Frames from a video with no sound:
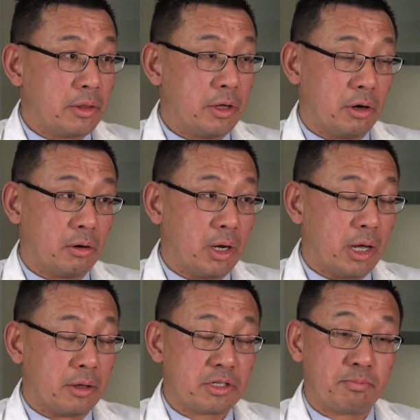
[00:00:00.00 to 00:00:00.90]

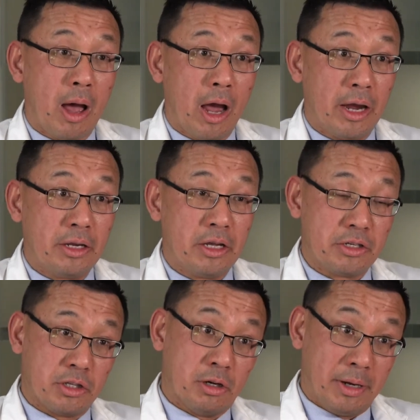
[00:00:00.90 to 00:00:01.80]
their spine
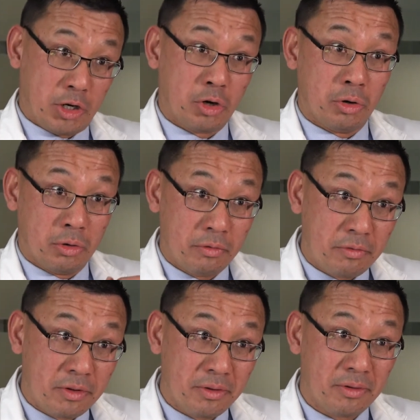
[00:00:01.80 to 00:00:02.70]
is a little bit
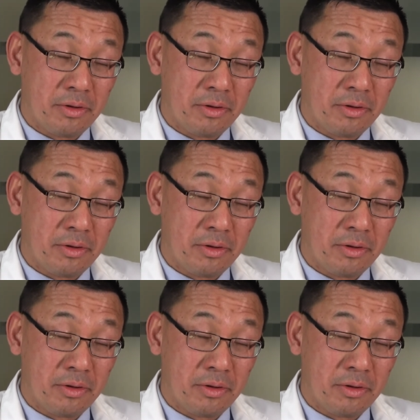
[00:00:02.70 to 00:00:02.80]
curved.